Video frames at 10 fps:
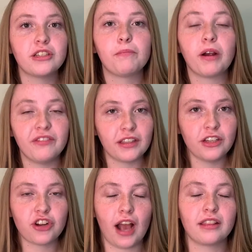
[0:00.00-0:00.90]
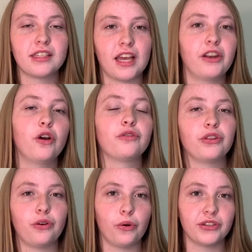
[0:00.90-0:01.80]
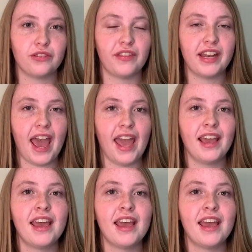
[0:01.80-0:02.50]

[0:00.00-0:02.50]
to perfectly track the sun over the course of the day.